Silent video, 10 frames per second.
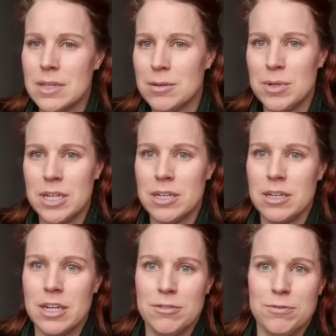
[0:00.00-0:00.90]

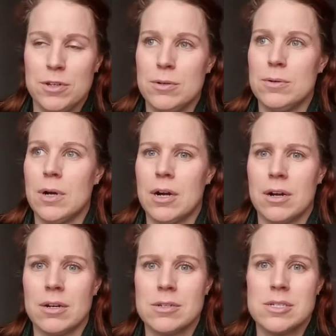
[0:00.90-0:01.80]
If you
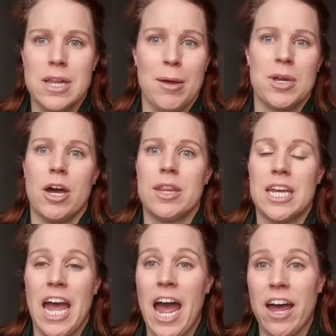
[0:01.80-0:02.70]
are slamming on the
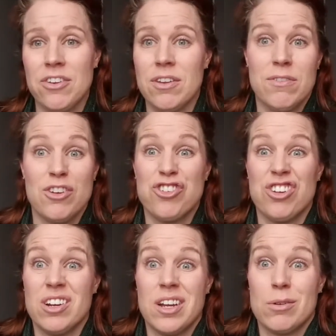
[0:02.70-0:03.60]
gas,
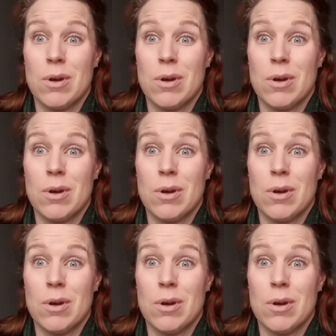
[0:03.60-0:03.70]
eventually you're going to